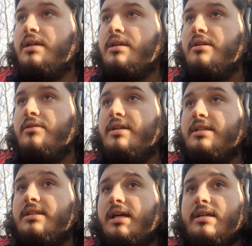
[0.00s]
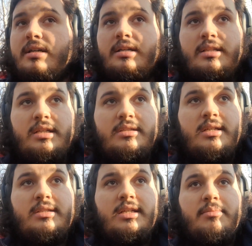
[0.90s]

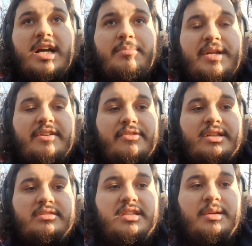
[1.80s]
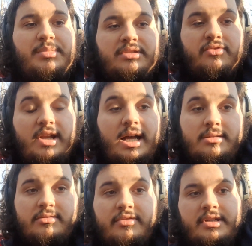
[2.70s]
It might be even as deep as
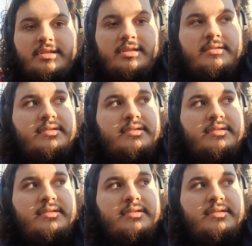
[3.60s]
philosophy, that